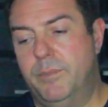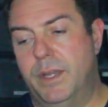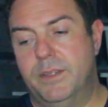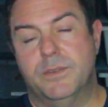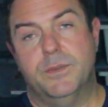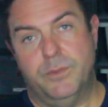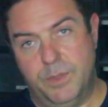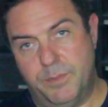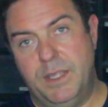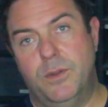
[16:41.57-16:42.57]
But
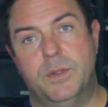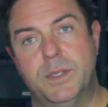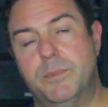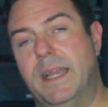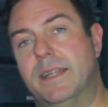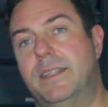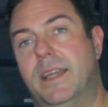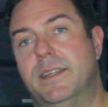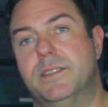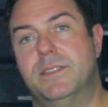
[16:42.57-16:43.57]
with me holding back
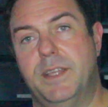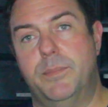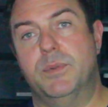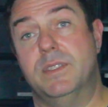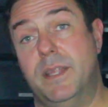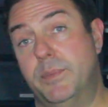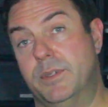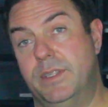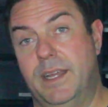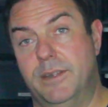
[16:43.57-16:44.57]
that Cypress
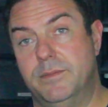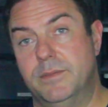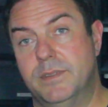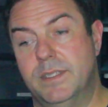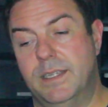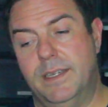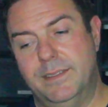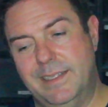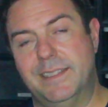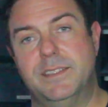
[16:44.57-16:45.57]
leopard clown,
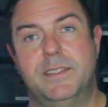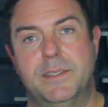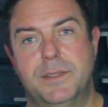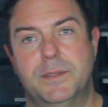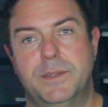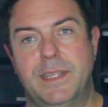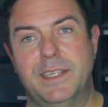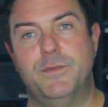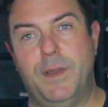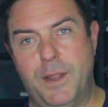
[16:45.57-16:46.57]
that's
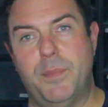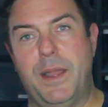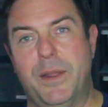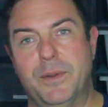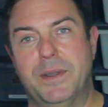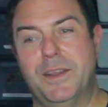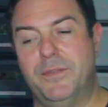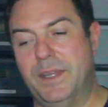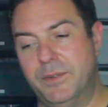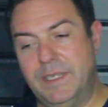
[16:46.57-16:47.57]
firepower
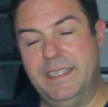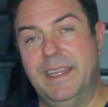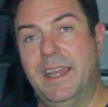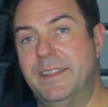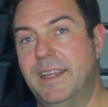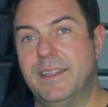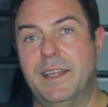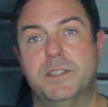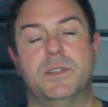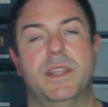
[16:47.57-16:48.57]
enough. I don't need to add that
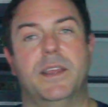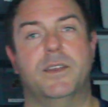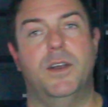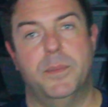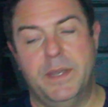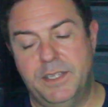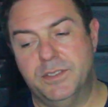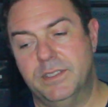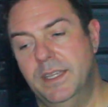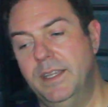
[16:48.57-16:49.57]
lesser to that
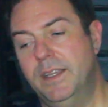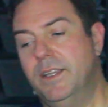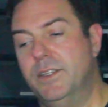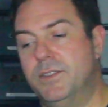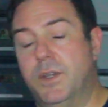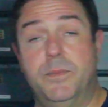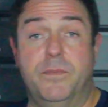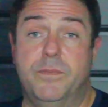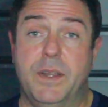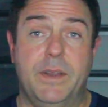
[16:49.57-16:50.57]
combination. So
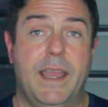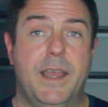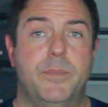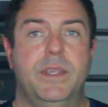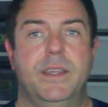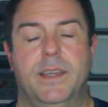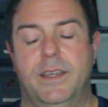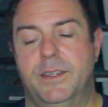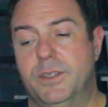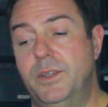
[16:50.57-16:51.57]
I'm very happy.
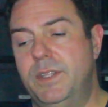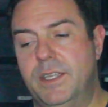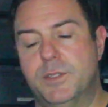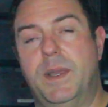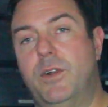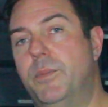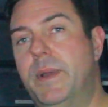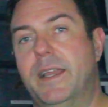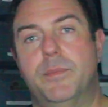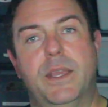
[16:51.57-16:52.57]
The good thing is my
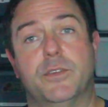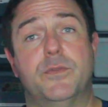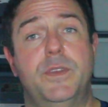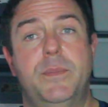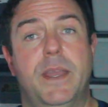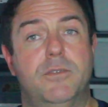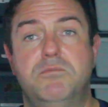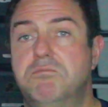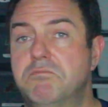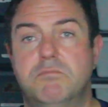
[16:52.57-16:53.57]
holdback, male or
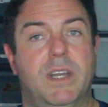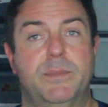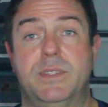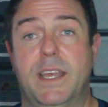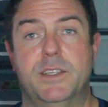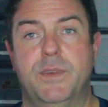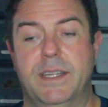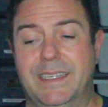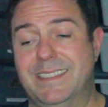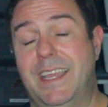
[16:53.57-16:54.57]
female, I'm
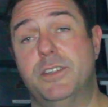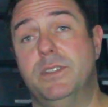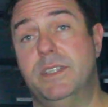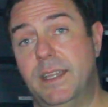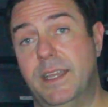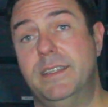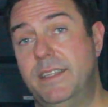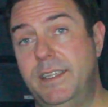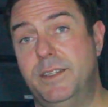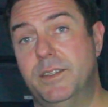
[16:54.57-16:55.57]
satisfied, because I
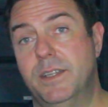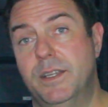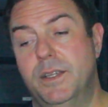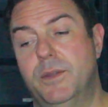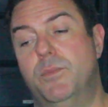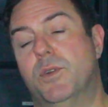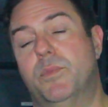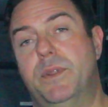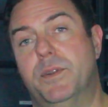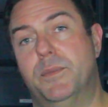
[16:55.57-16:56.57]
need more
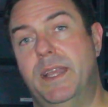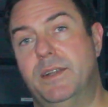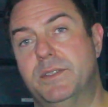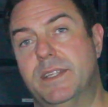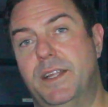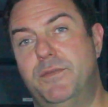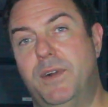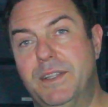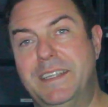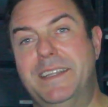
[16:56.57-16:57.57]
breeder males, and I've
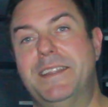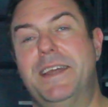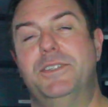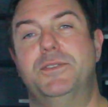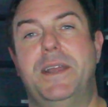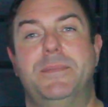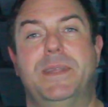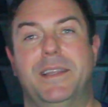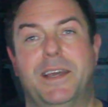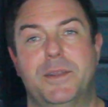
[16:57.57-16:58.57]
fallen into that trap
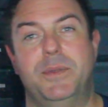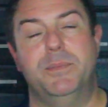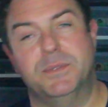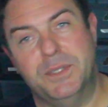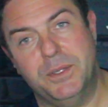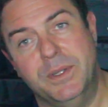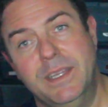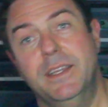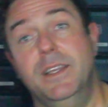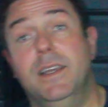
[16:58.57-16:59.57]
that a lot of people do.
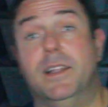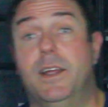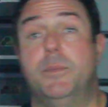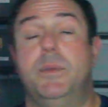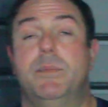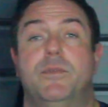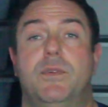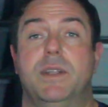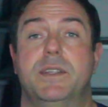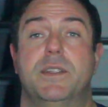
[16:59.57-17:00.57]
A lot of people
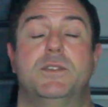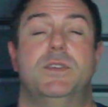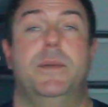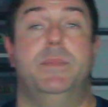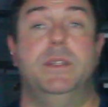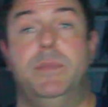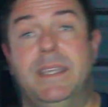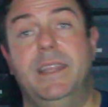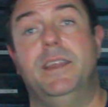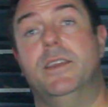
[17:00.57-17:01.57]
fall into the trap in the
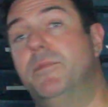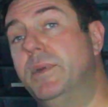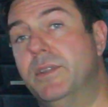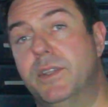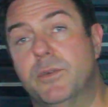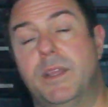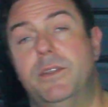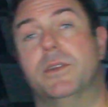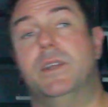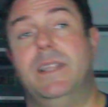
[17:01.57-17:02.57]
beginning of building
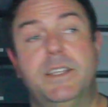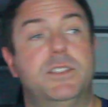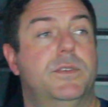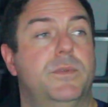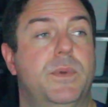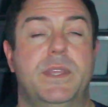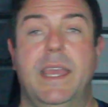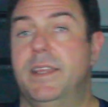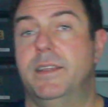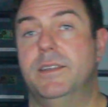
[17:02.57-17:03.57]
your collection with
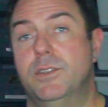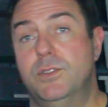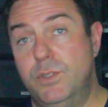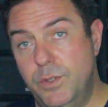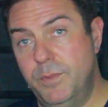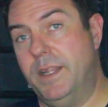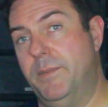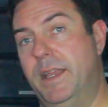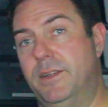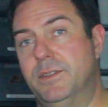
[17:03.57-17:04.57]
getting too many
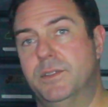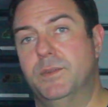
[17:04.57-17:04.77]
males.